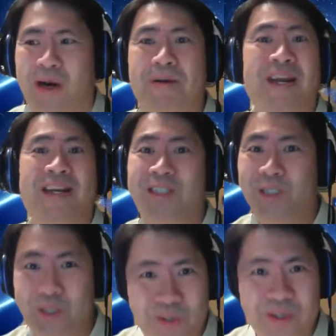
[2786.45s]
but as
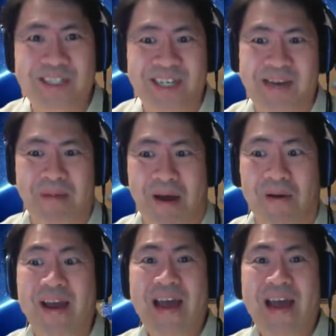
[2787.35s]
soon as it came out,